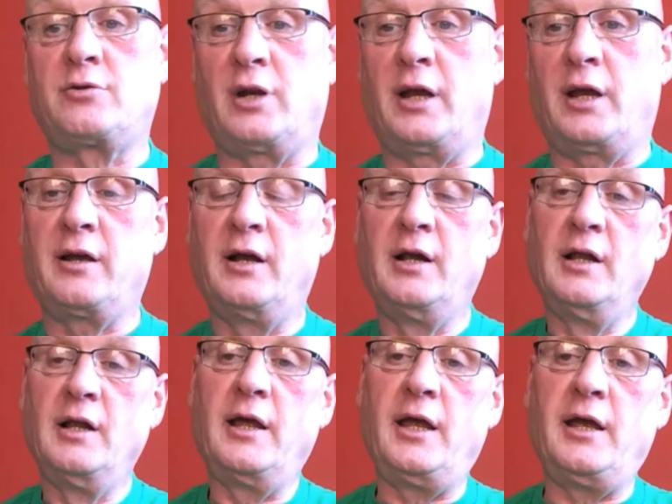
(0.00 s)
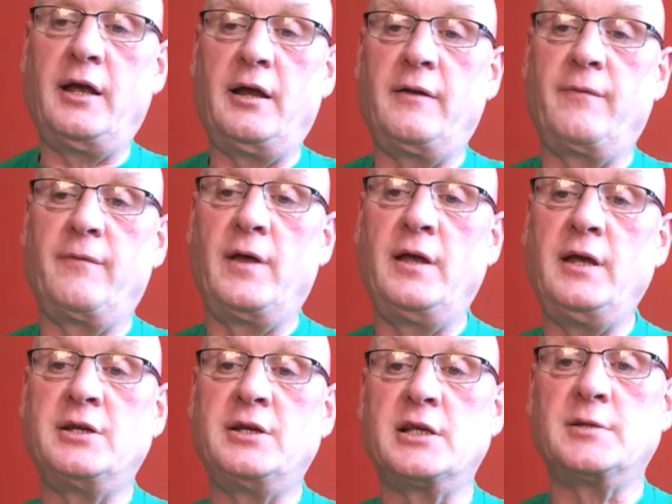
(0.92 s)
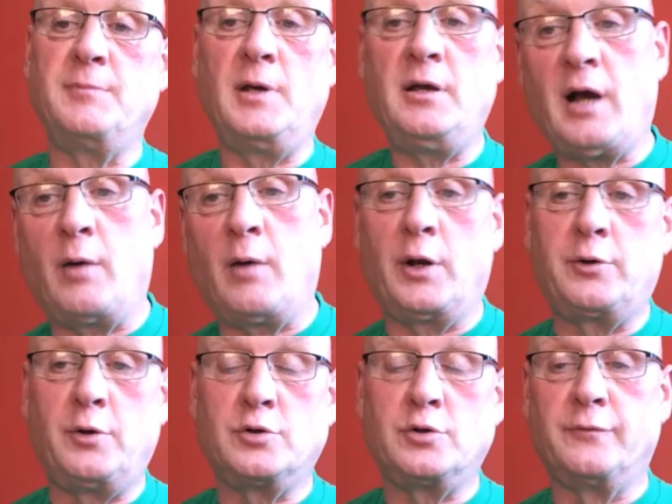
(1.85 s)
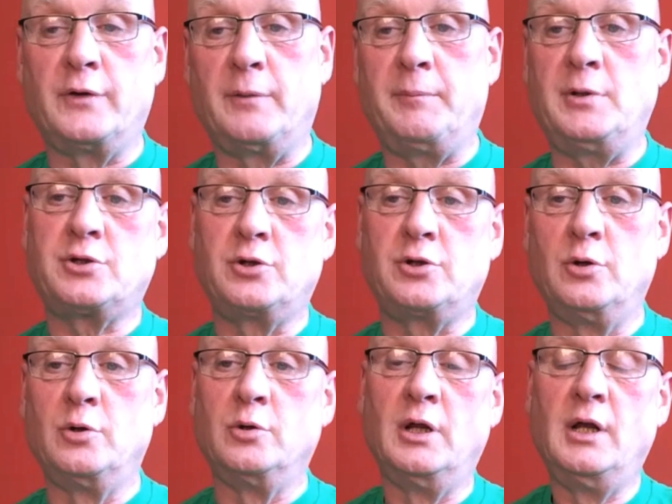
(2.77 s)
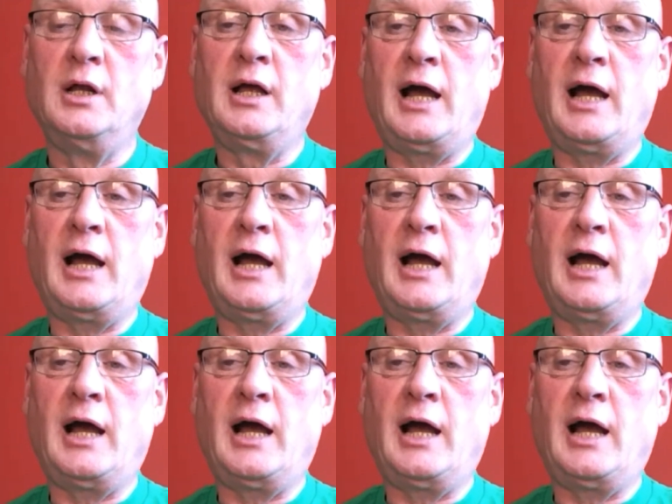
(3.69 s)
So like, he said to me, I want to do something at my school.